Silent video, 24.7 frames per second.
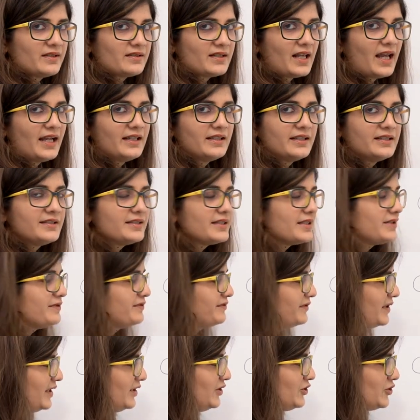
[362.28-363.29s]
silent in
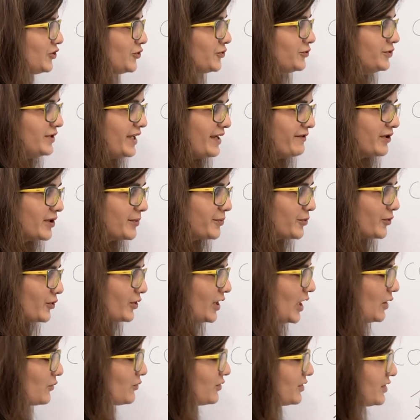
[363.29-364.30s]
French. You never
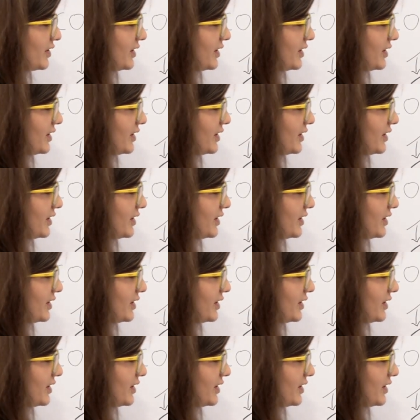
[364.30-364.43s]
pronounce